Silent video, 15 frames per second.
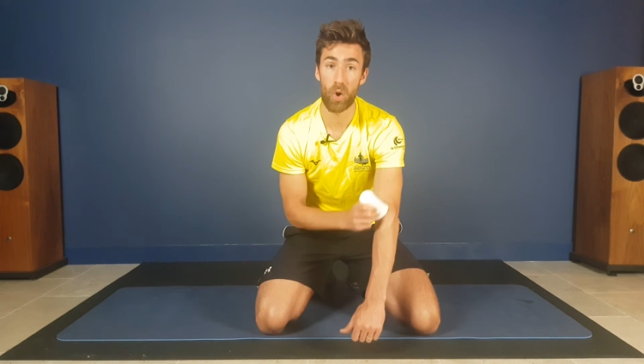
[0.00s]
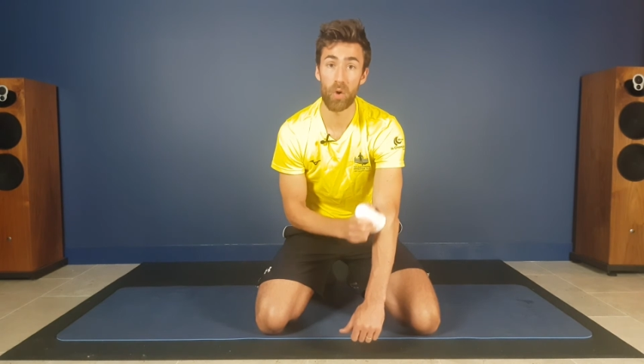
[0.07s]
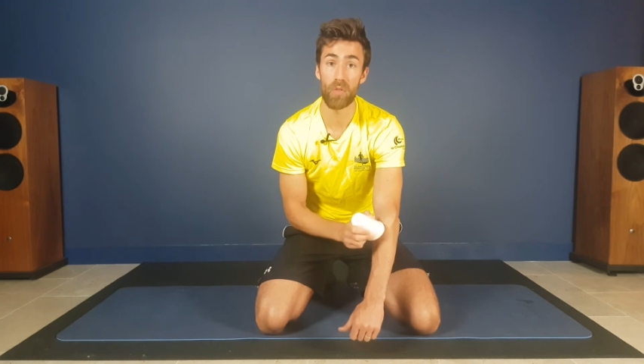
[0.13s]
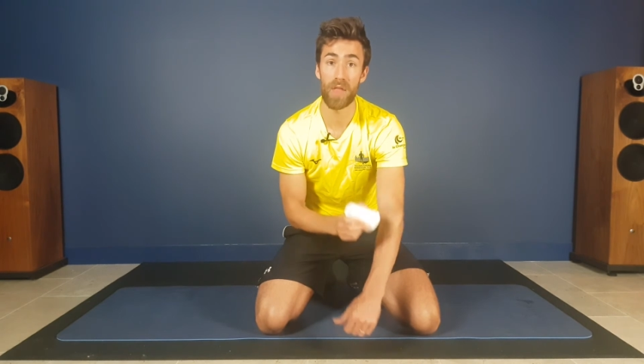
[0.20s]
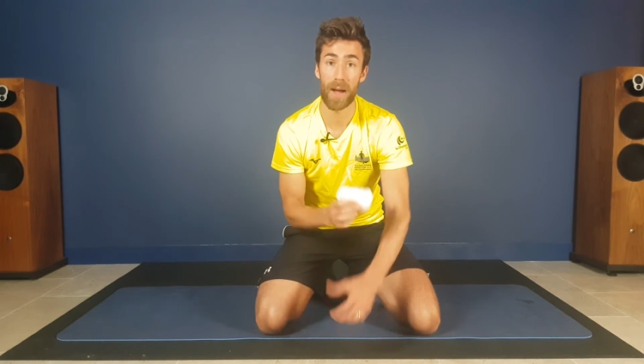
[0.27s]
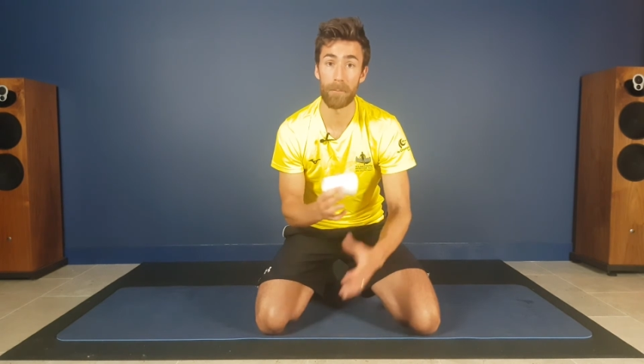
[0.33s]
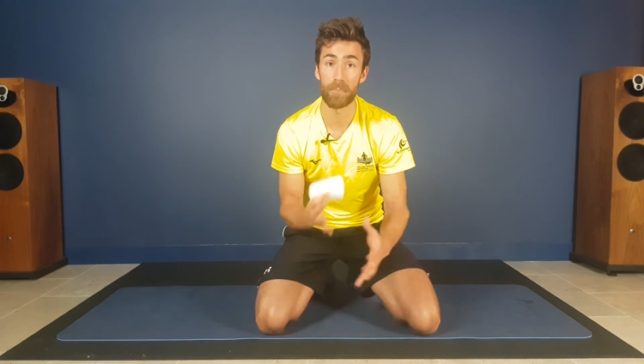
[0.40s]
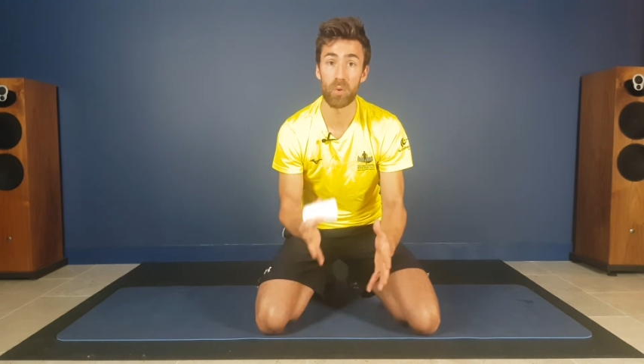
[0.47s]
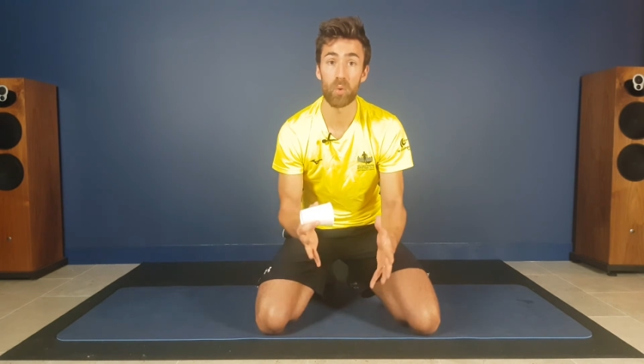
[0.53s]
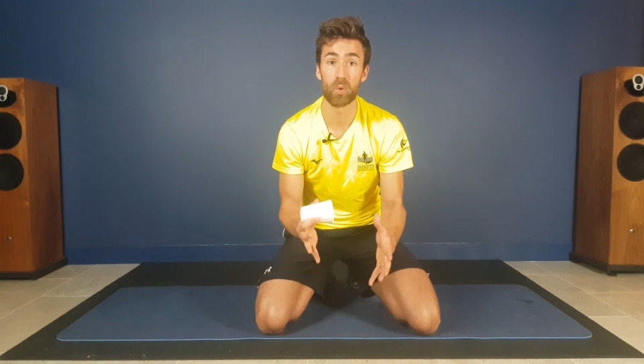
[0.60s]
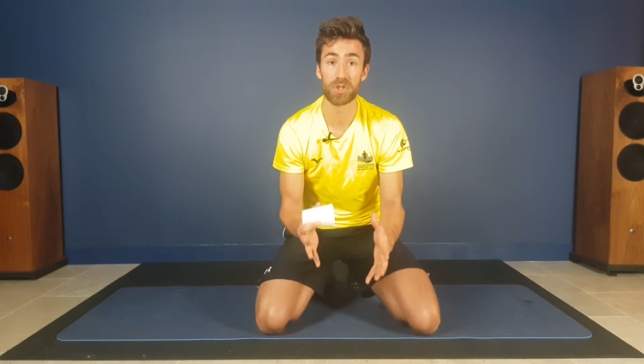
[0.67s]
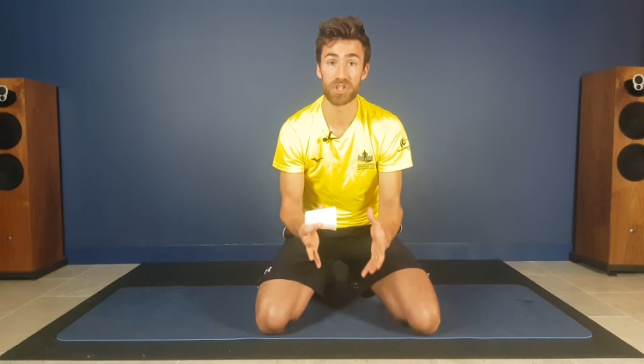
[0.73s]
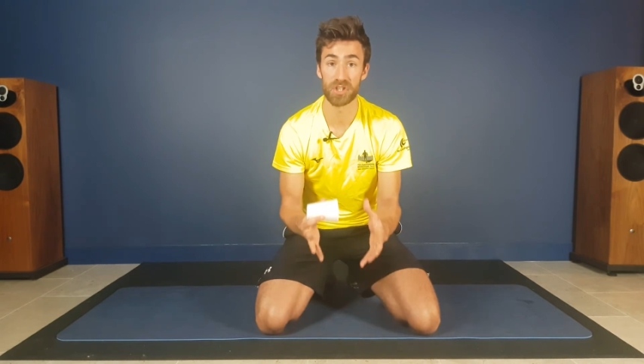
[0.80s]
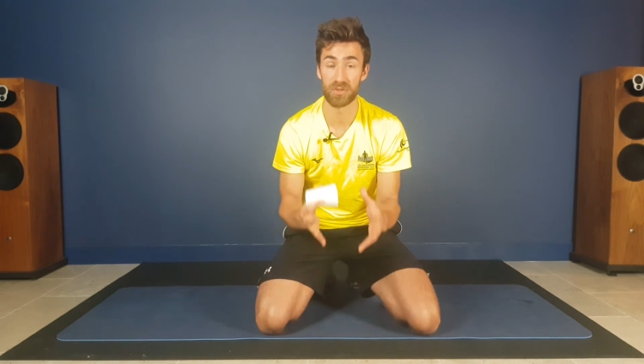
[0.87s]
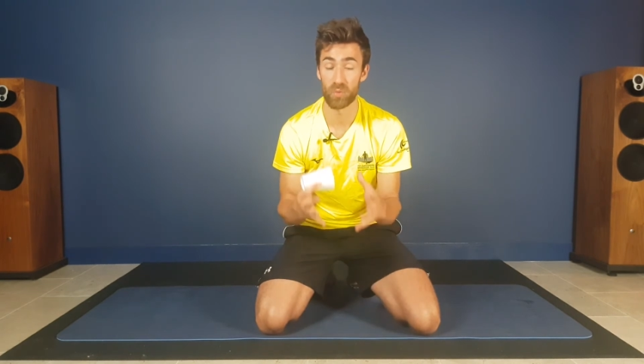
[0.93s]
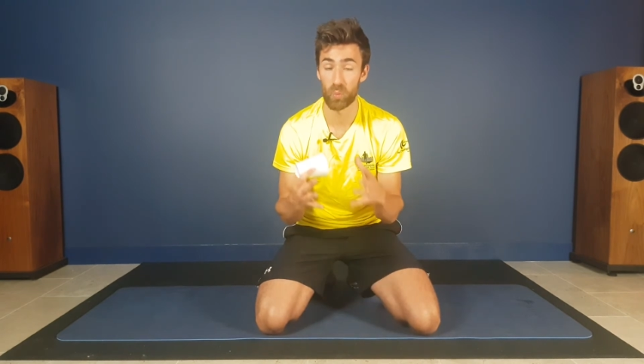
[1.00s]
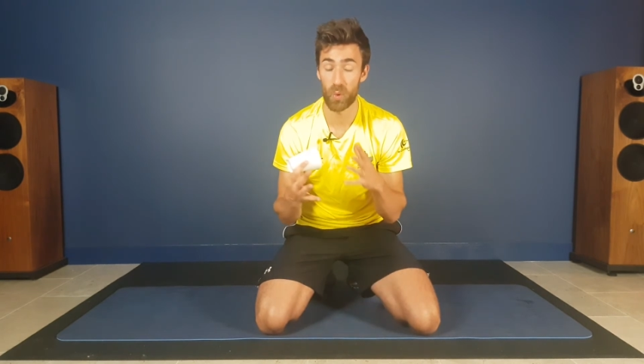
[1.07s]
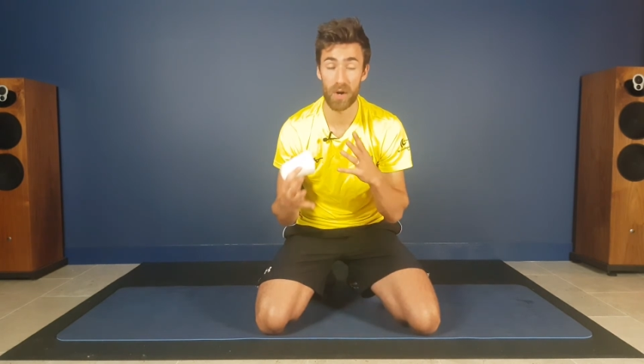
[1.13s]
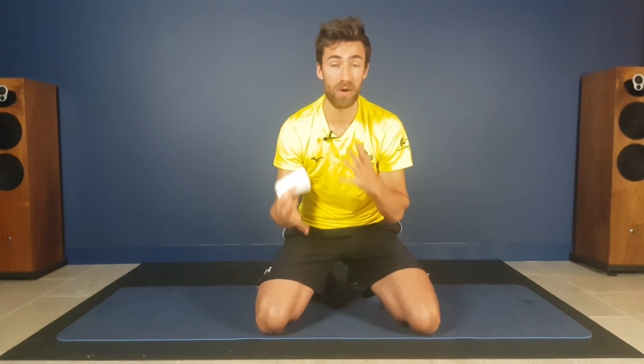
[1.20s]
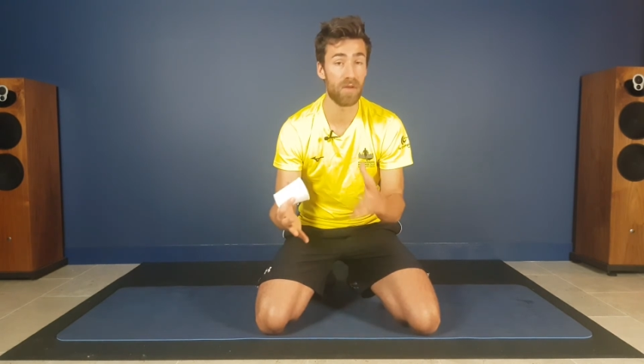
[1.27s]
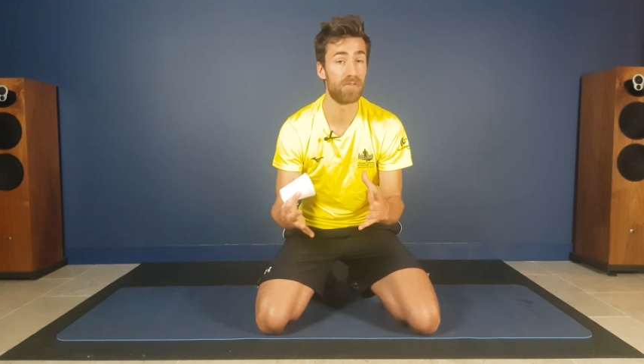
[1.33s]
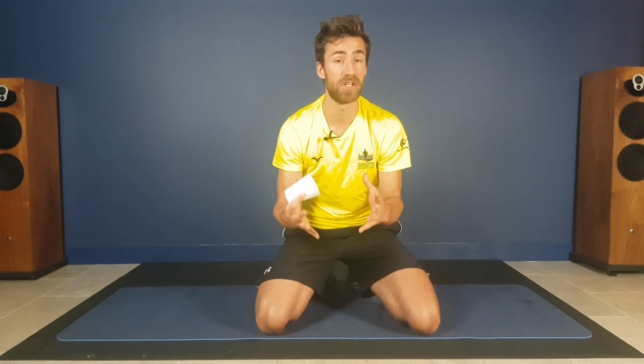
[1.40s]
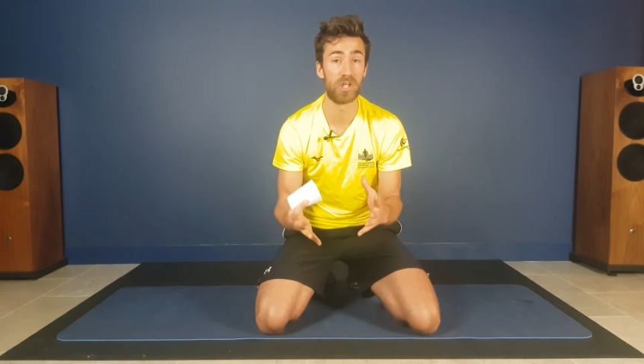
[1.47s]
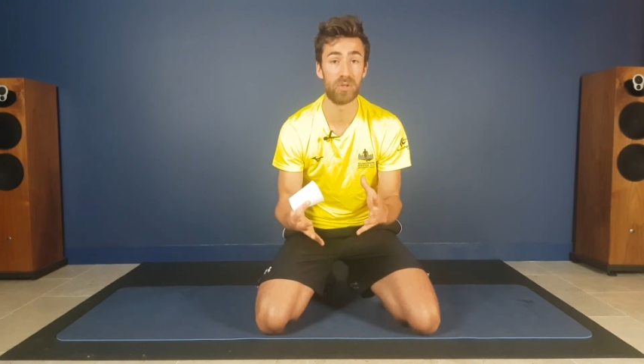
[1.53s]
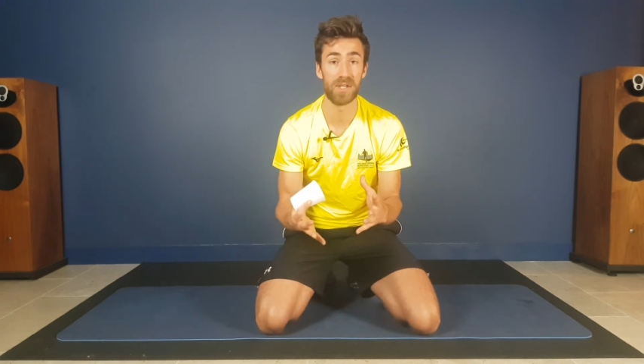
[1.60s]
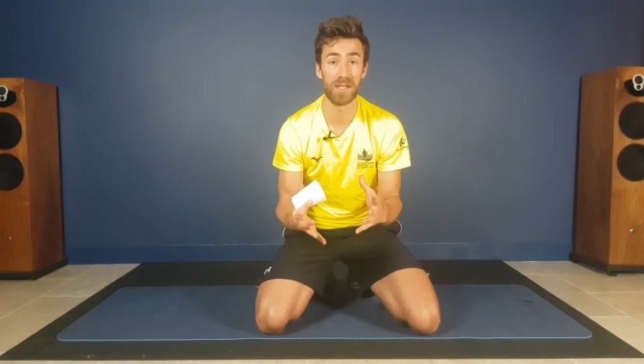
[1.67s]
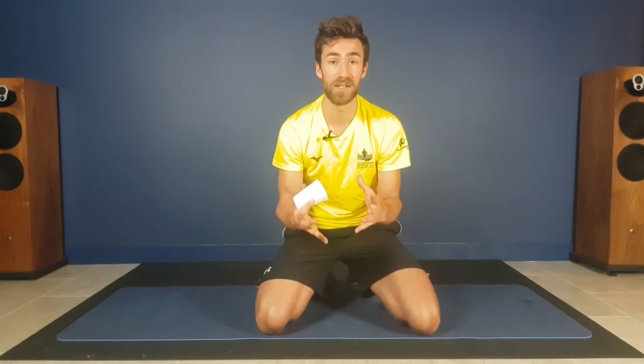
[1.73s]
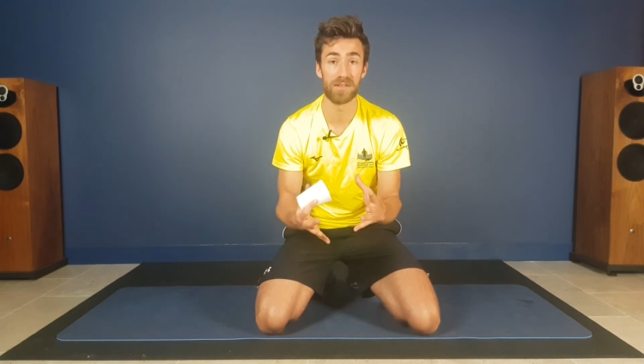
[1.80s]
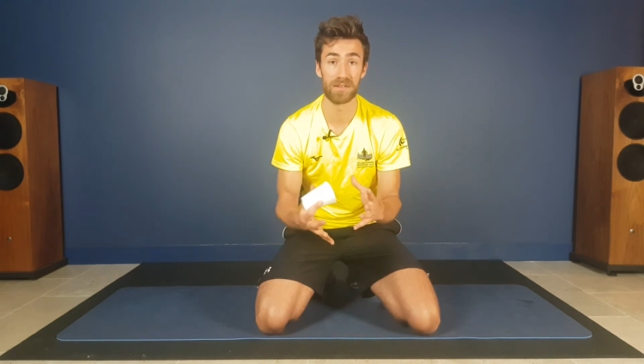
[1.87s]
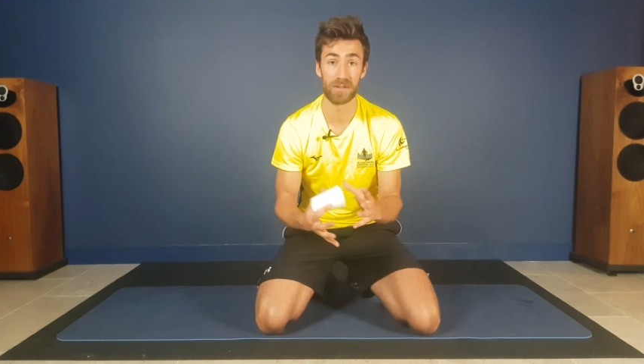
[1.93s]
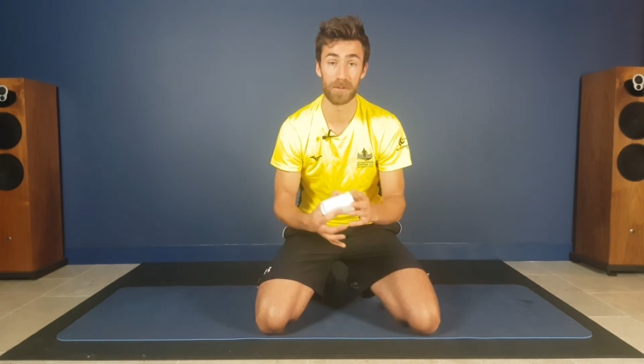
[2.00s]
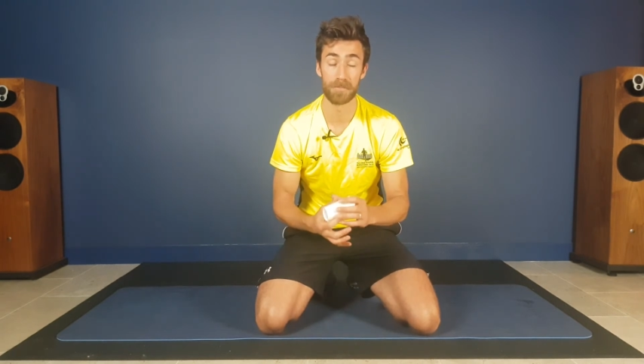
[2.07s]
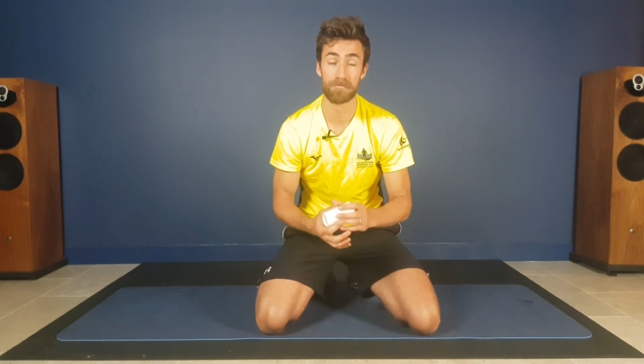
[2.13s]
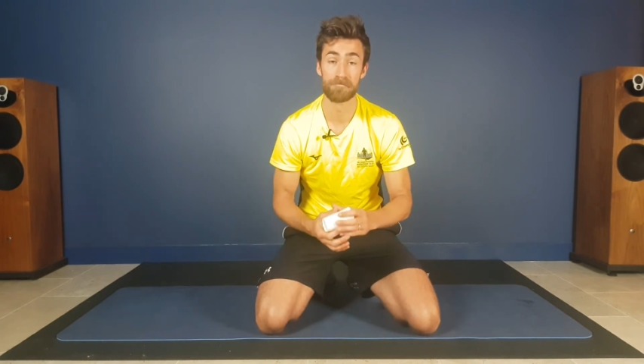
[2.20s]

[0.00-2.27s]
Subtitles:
on that portion wherever you need to.